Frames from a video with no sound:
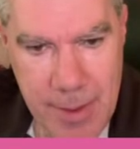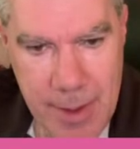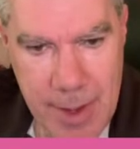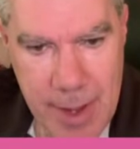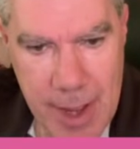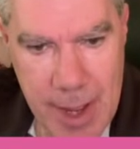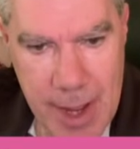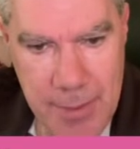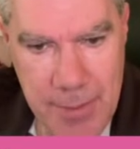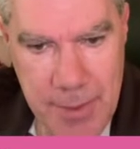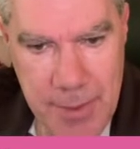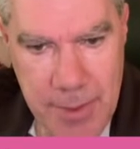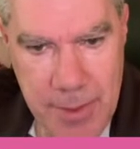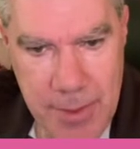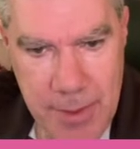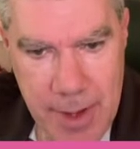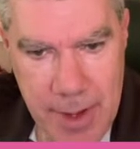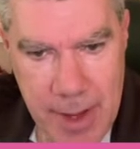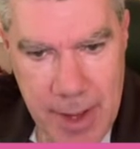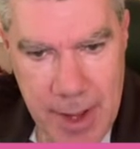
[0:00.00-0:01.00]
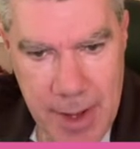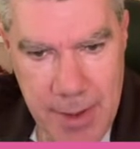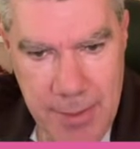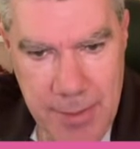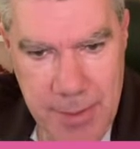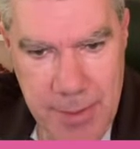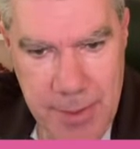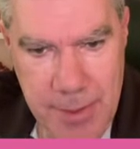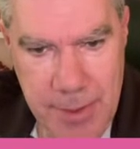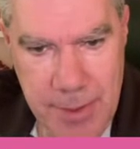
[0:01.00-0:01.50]
have to
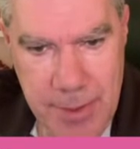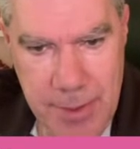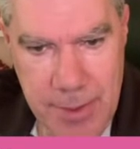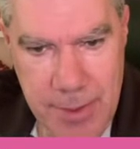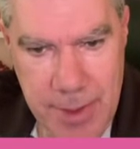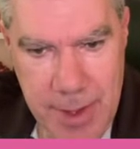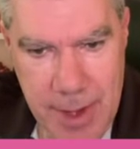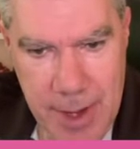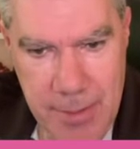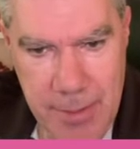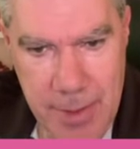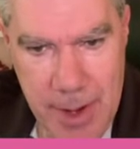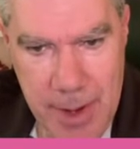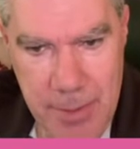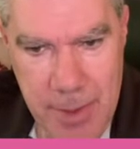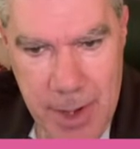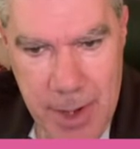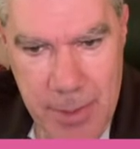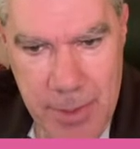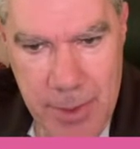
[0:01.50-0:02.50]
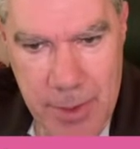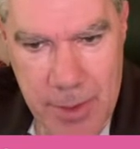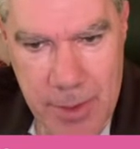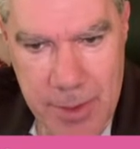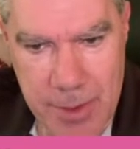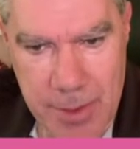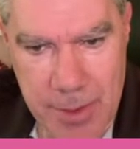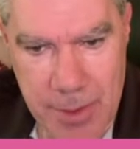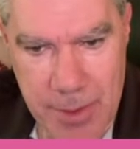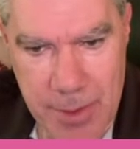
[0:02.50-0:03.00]
get my mom
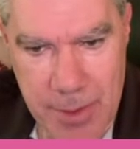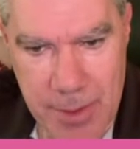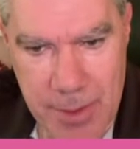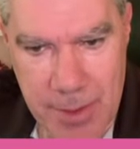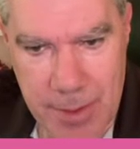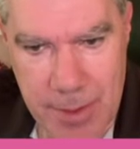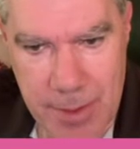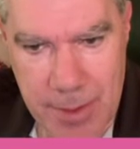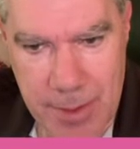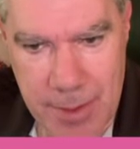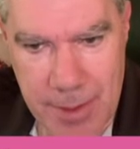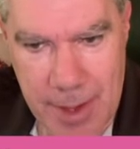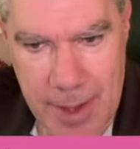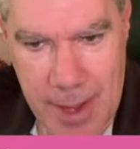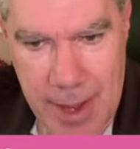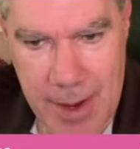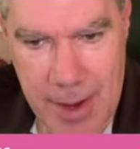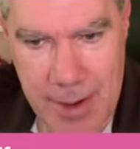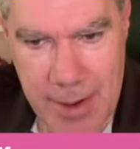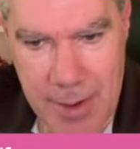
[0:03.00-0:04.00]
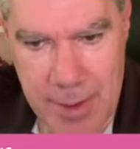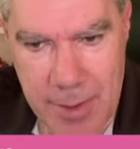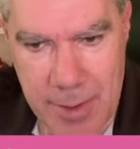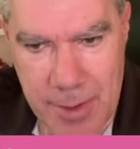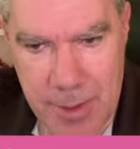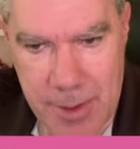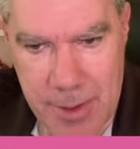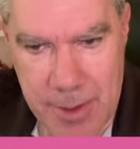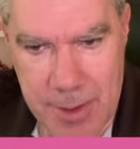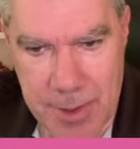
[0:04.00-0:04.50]
or dad a
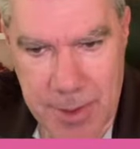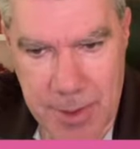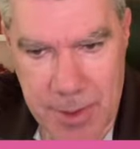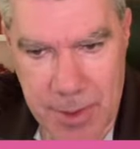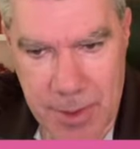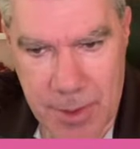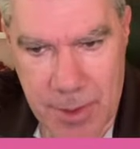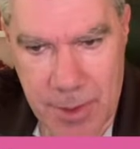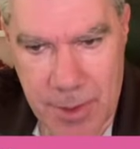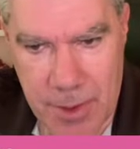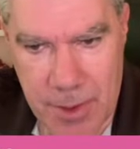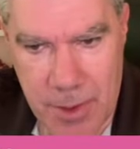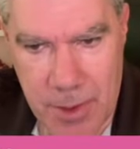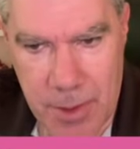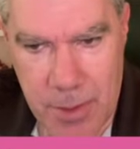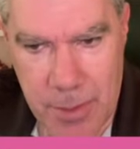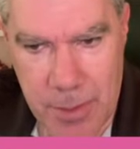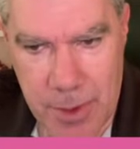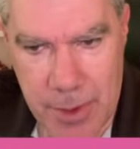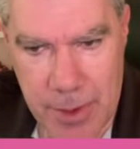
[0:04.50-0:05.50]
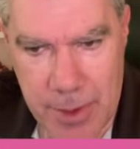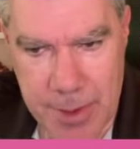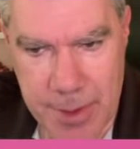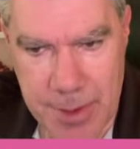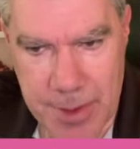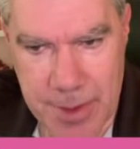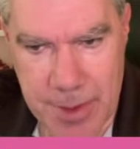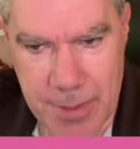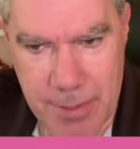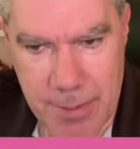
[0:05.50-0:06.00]
nurse or home
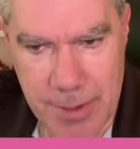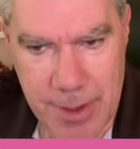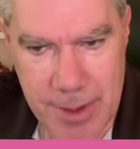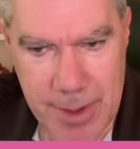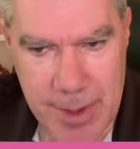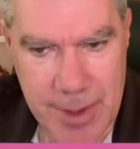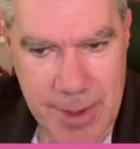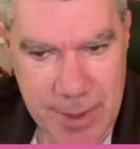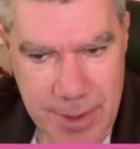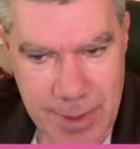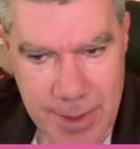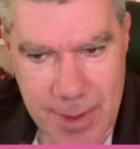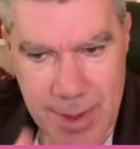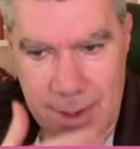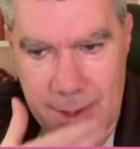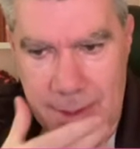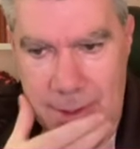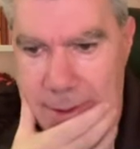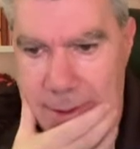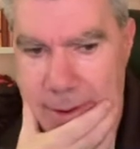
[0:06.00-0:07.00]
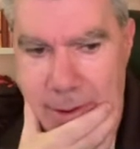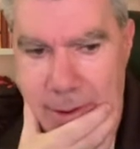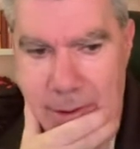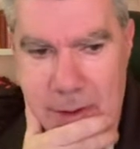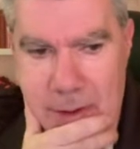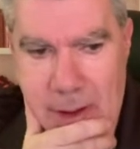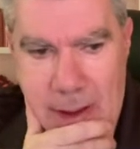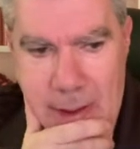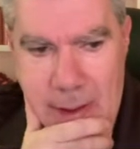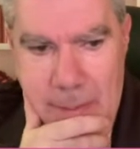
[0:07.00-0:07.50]
nurse, please,
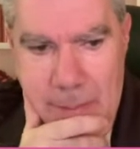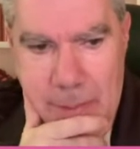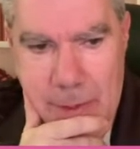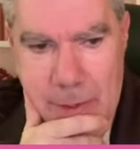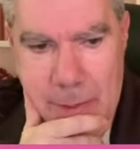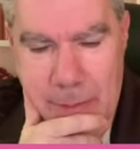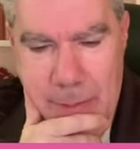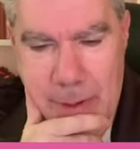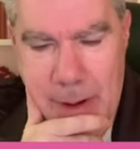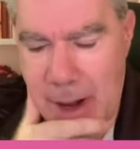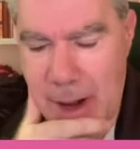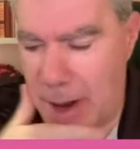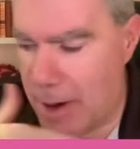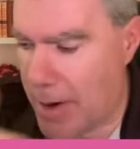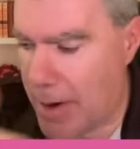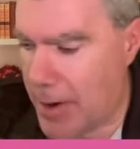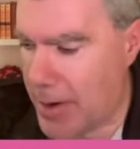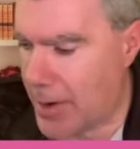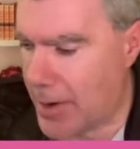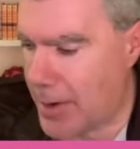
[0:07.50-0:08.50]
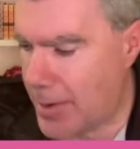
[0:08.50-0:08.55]
so I am prepared?